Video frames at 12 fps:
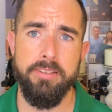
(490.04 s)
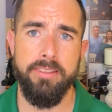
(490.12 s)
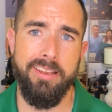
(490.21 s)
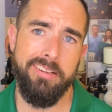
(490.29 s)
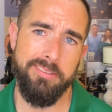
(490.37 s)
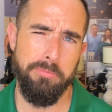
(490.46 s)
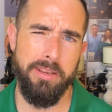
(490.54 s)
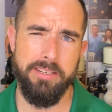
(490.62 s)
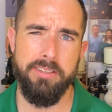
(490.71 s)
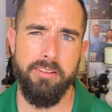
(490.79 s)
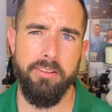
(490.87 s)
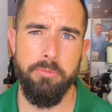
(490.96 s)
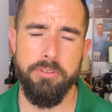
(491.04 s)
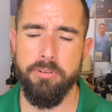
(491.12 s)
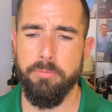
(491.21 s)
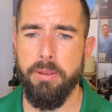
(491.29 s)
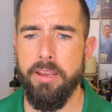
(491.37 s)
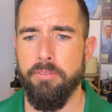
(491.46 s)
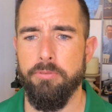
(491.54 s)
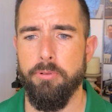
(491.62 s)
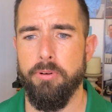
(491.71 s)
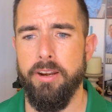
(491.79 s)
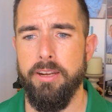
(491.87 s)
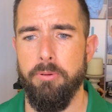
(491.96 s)
and that's basically what you're paying
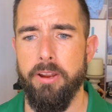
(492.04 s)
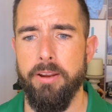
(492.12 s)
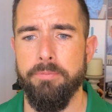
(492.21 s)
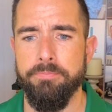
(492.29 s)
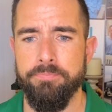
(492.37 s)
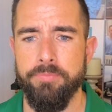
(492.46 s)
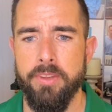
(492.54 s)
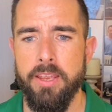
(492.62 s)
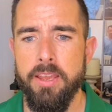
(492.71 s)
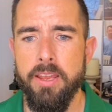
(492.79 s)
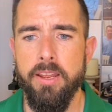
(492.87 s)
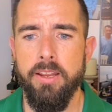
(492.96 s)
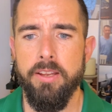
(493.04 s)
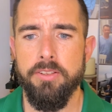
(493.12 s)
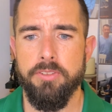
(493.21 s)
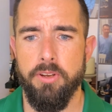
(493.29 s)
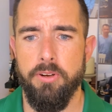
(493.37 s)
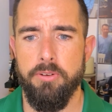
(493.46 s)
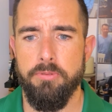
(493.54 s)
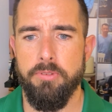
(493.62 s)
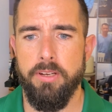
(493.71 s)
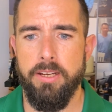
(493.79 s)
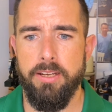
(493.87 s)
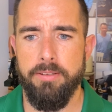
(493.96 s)
for anyway.
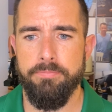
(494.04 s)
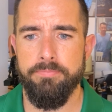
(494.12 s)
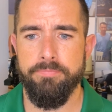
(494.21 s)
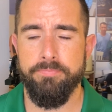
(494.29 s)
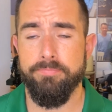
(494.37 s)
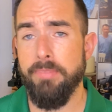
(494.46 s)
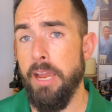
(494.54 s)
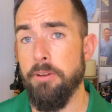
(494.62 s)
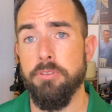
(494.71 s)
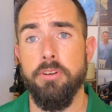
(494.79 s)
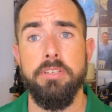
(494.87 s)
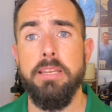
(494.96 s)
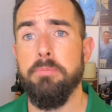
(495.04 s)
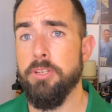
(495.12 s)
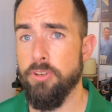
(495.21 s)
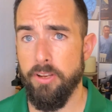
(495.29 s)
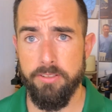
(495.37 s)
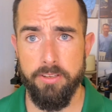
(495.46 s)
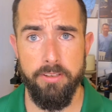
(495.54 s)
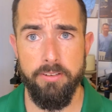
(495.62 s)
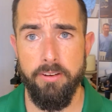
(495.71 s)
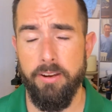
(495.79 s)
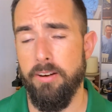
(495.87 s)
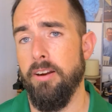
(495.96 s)
So how has our team adjusted?
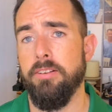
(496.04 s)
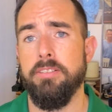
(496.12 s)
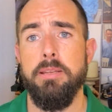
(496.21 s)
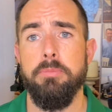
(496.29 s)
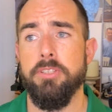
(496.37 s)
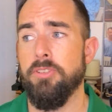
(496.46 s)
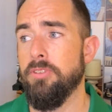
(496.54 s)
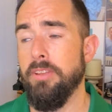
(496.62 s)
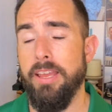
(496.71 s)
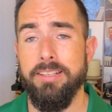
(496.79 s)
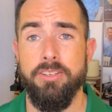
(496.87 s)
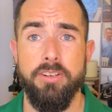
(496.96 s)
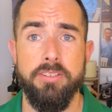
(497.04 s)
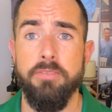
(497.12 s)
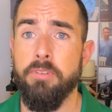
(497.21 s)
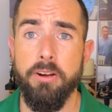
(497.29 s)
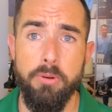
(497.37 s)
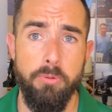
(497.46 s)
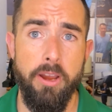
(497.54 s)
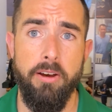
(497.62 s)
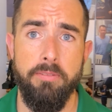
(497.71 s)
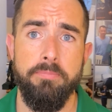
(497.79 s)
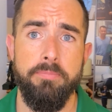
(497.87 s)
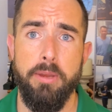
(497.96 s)
Our team has adjusted very
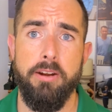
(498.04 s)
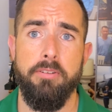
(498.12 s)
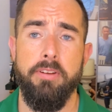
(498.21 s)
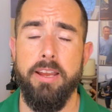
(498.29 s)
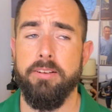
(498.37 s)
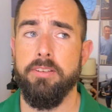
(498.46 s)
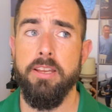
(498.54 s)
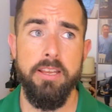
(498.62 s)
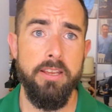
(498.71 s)
well. Matter of fact,